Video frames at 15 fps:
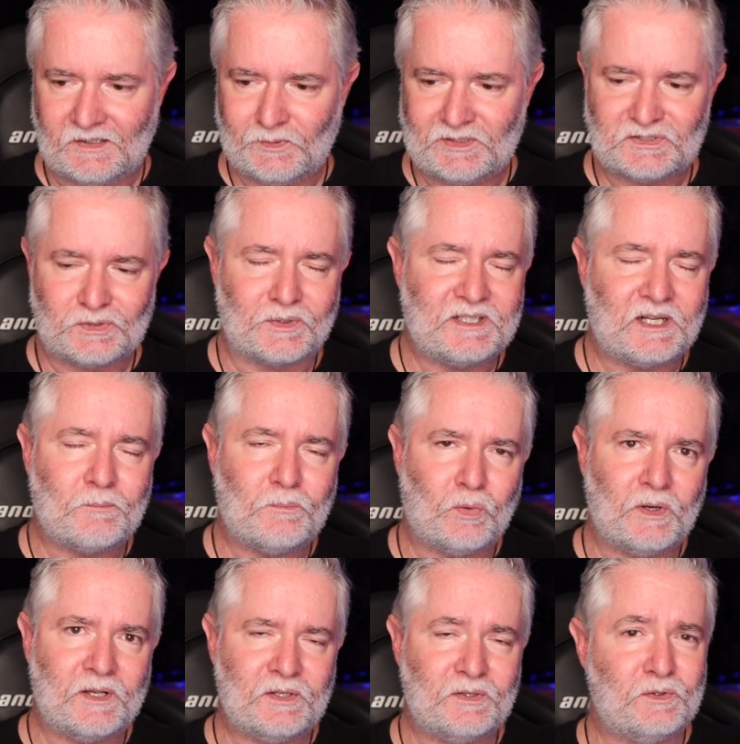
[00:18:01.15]
we saw a young
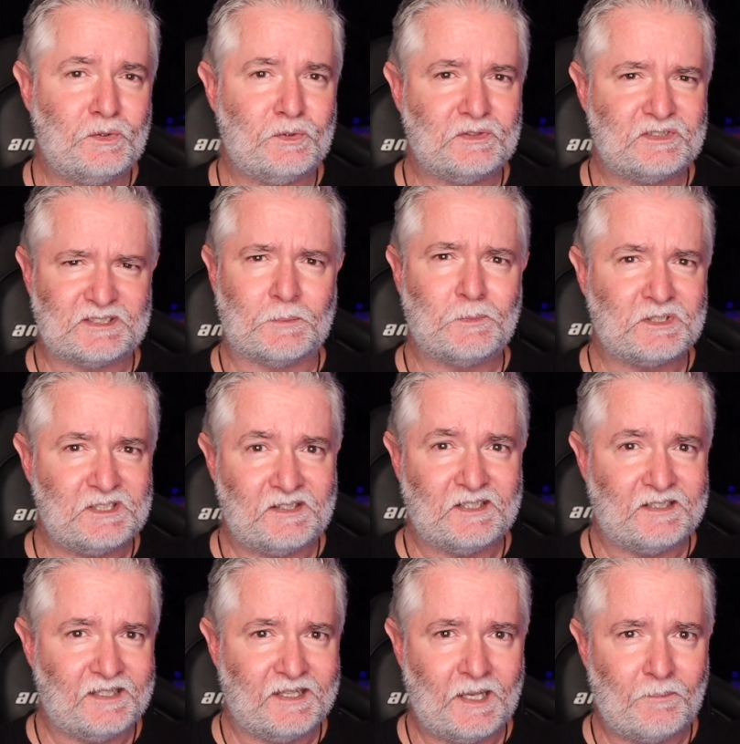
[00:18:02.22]
boy who stumbled
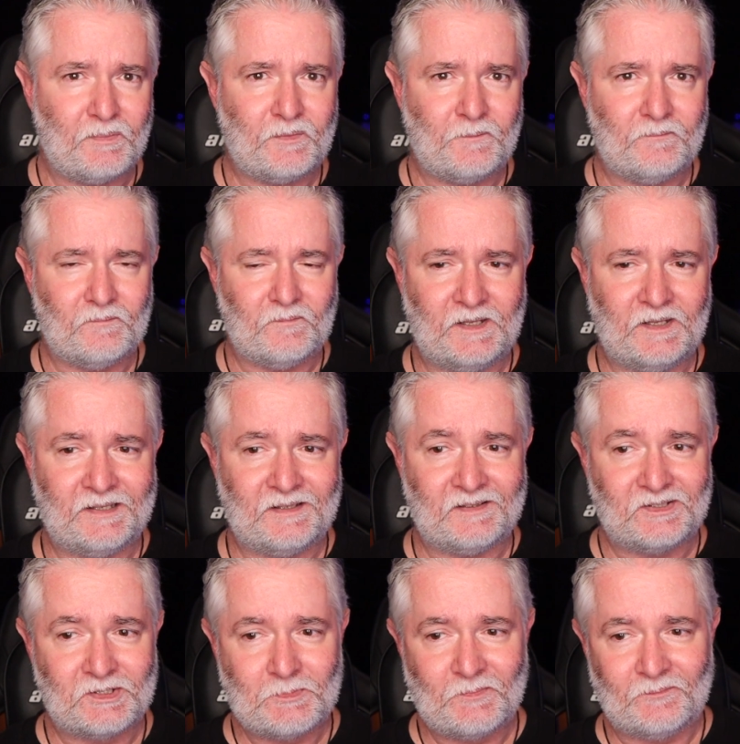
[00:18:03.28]
into camp
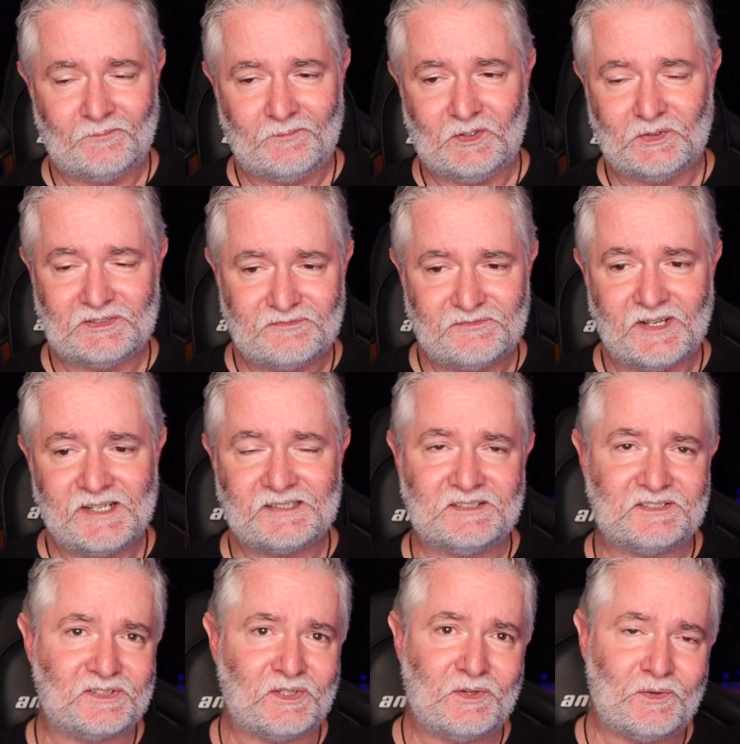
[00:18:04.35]
and he was
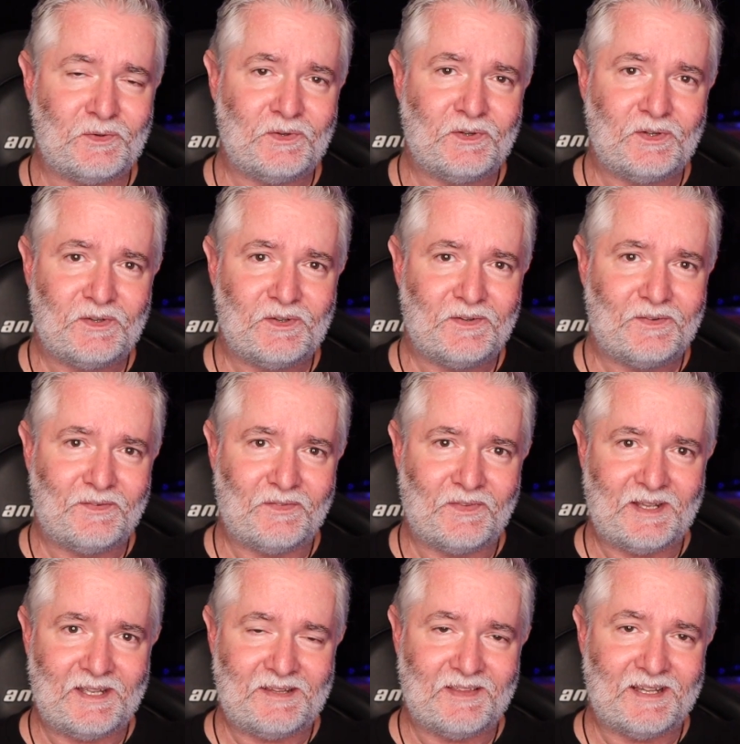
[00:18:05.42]
infected, so
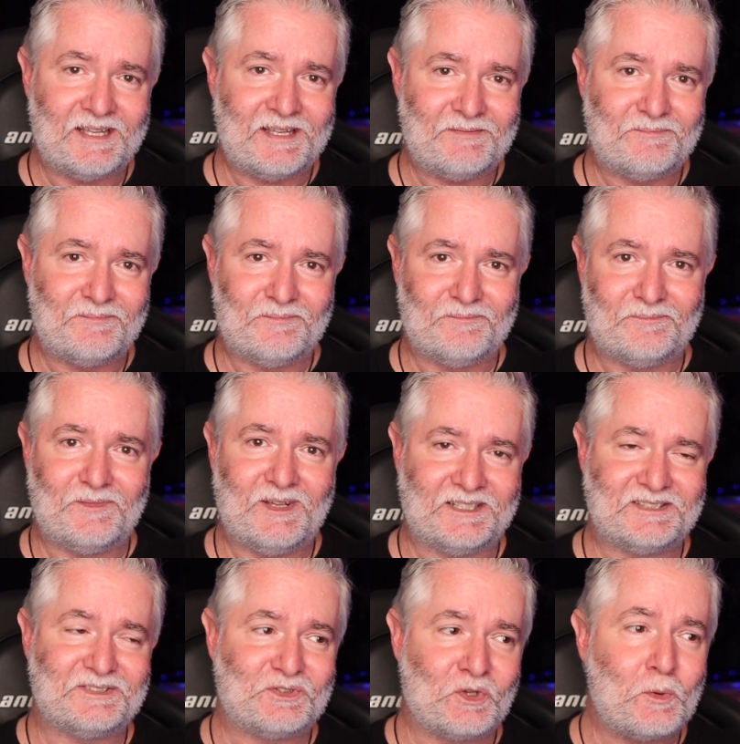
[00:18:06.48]
they
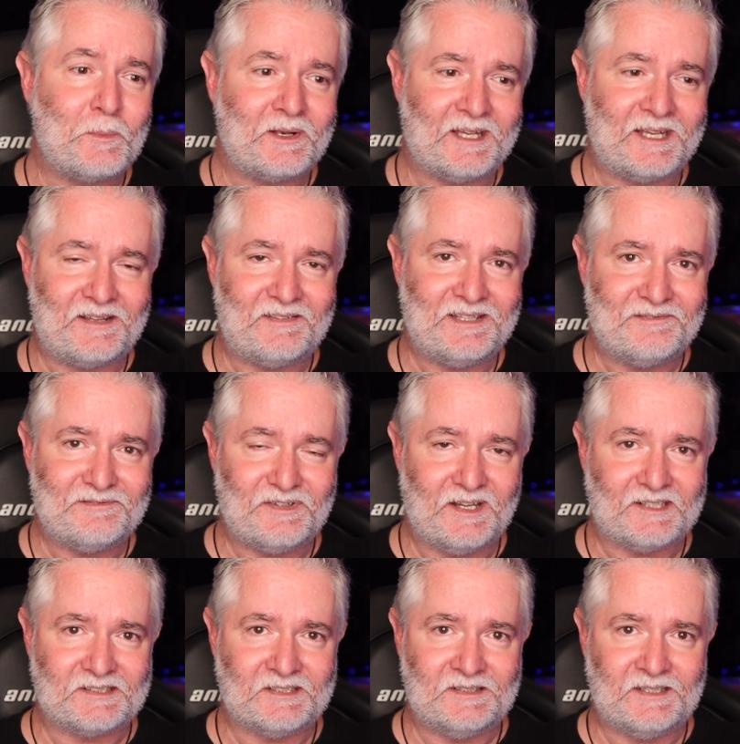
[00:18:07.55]
exterminate the
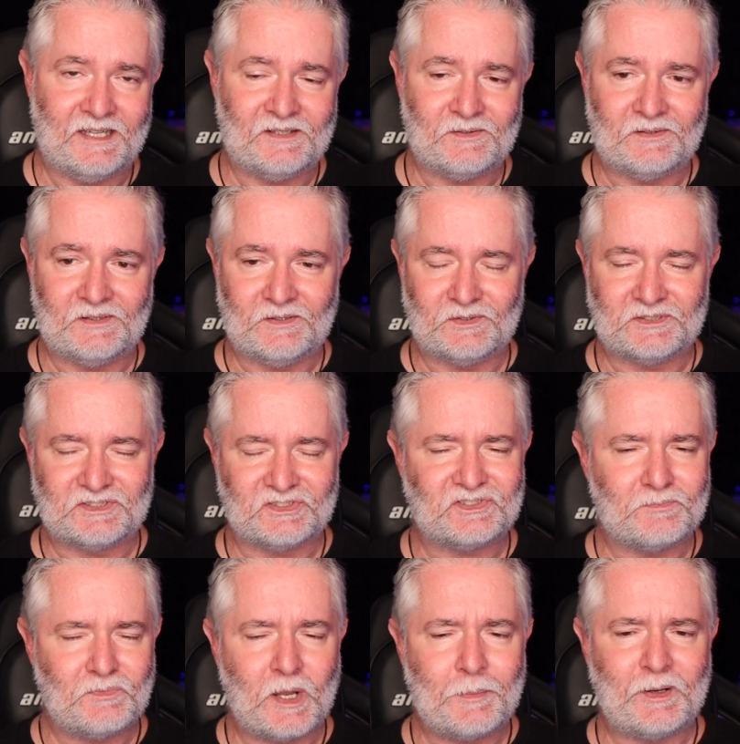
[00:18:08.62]
infected, and it was
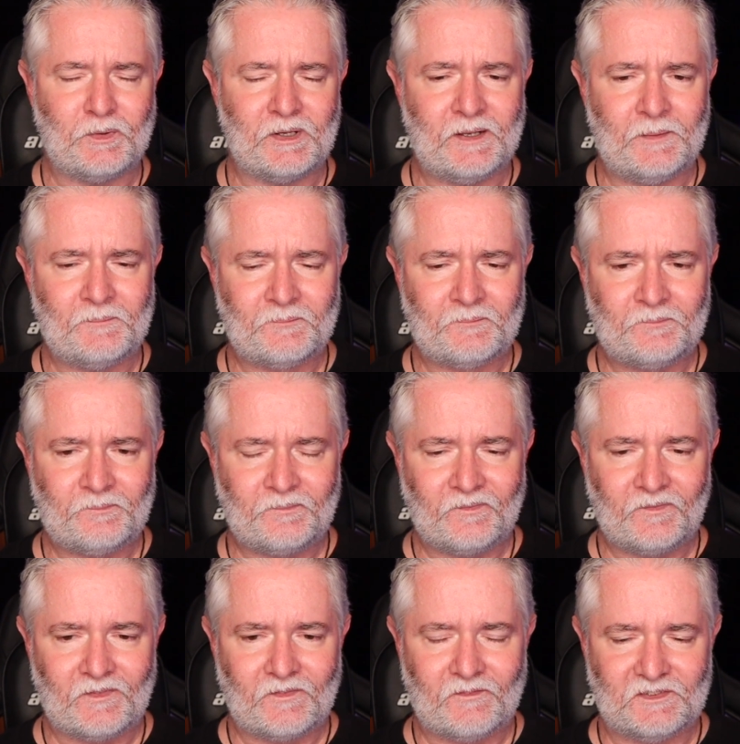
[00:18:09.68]
just a moment where
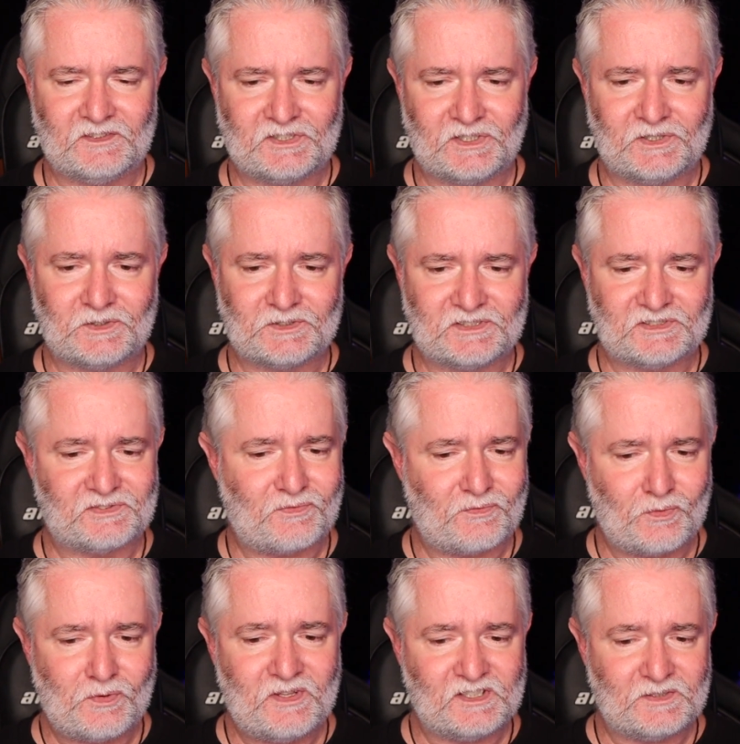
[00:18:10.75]
Joel
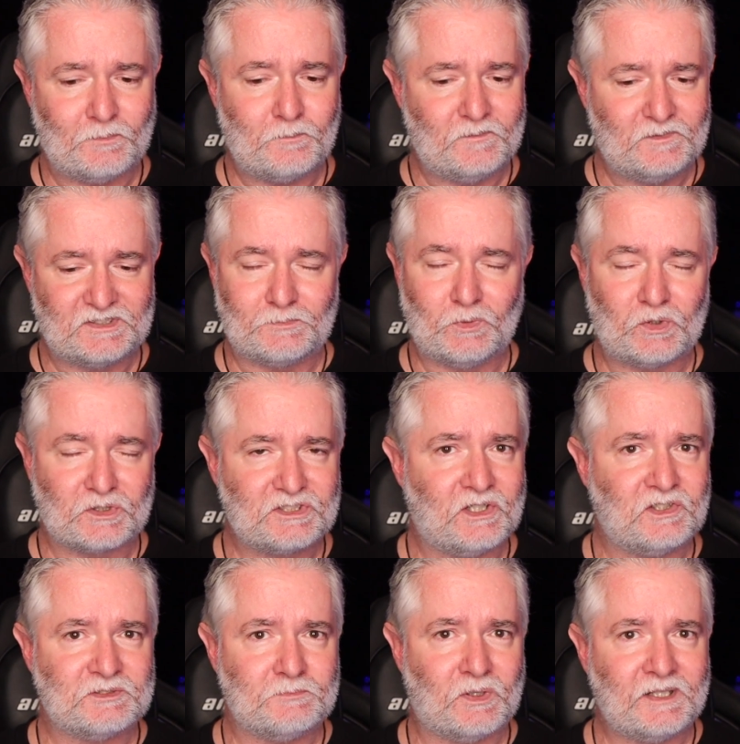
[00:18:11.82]
just threw this small
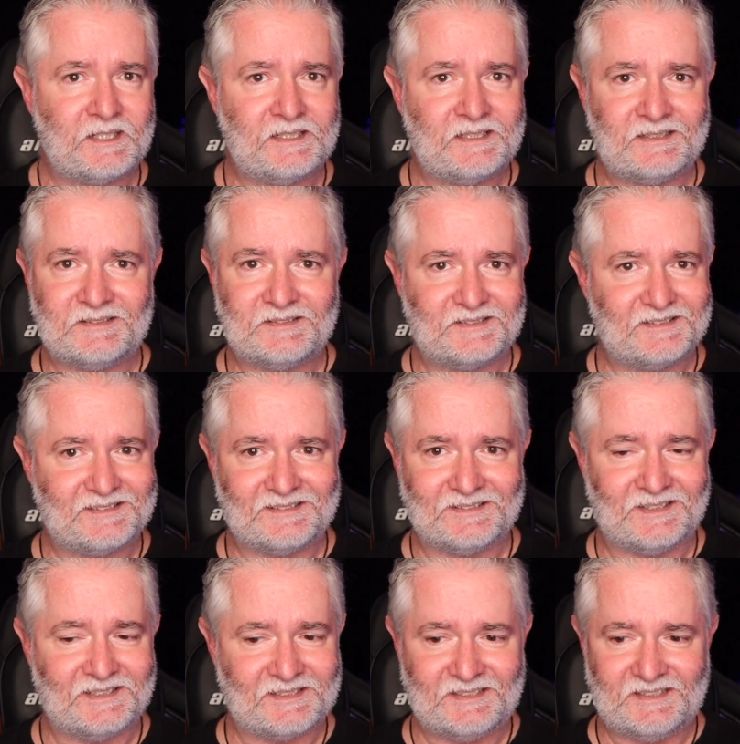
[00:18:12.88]
child's body
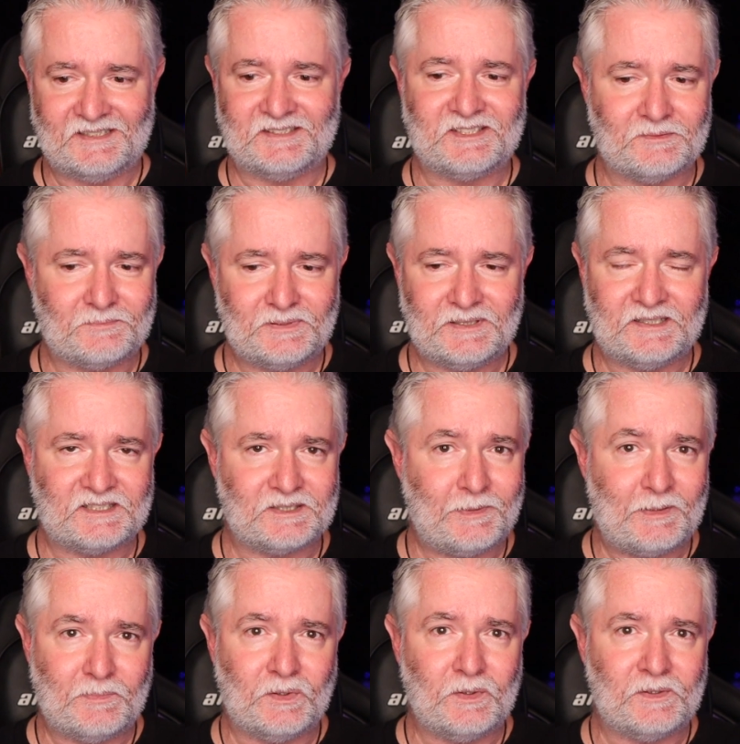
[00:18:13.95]
like into the pit
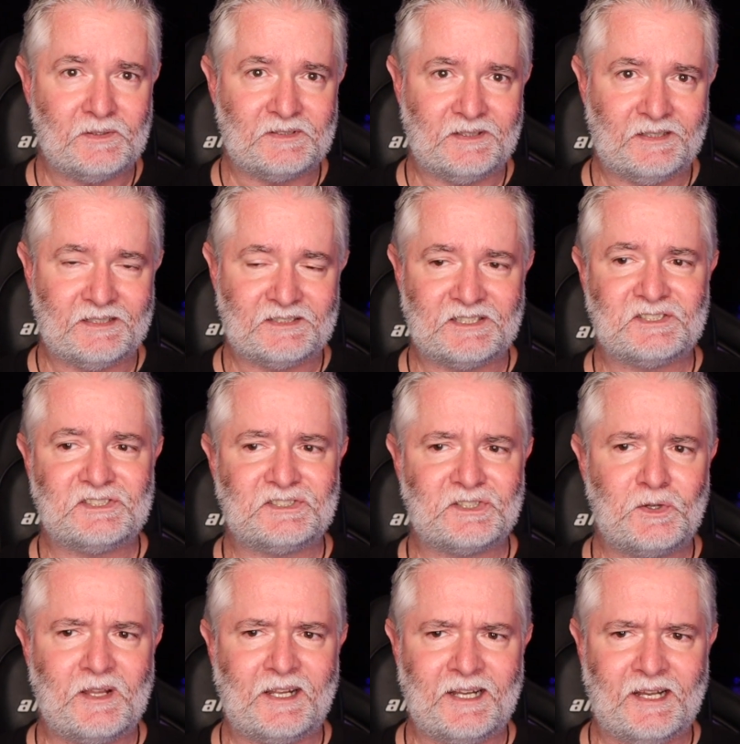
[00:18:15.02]
to be burned, and it just
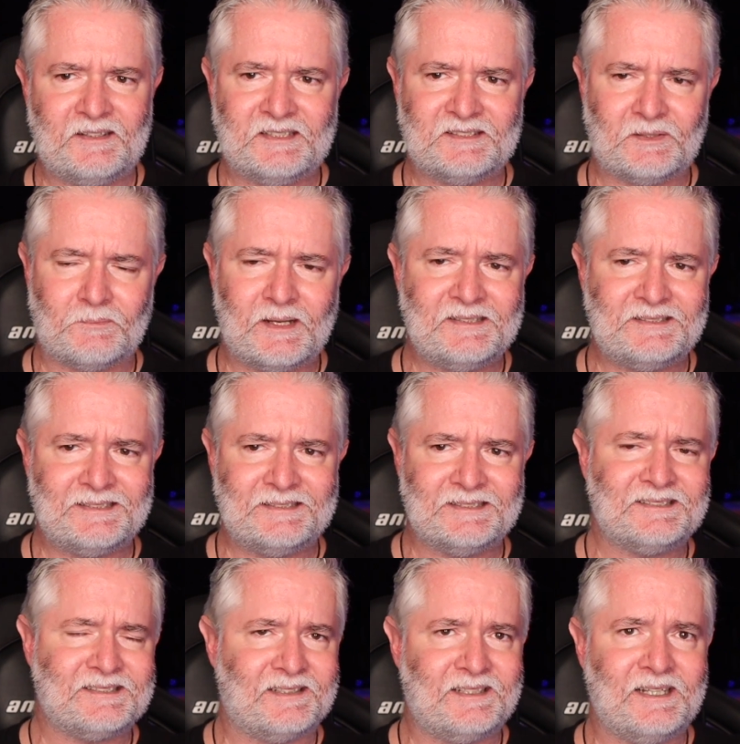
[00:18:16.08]
showed that he had this amazing
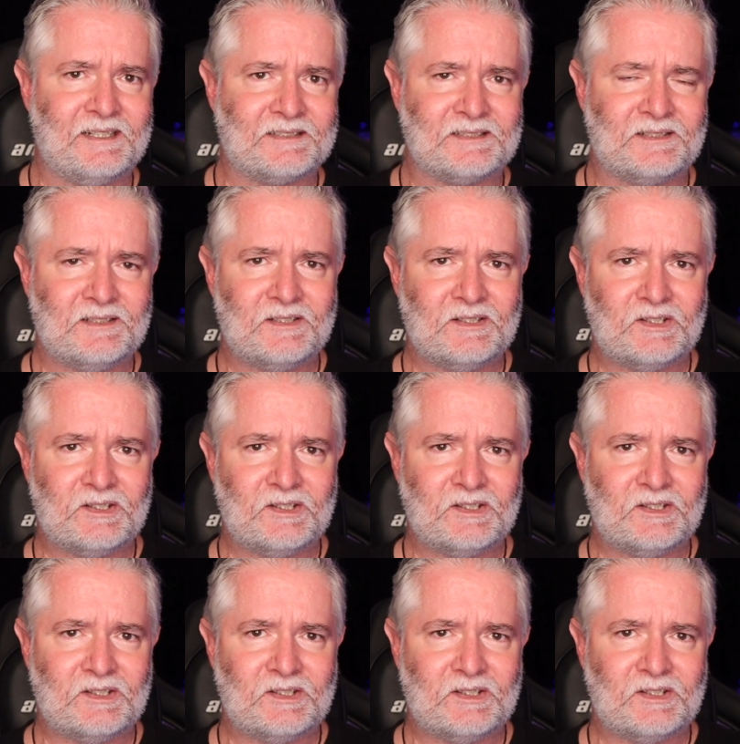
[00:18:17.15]
disconnect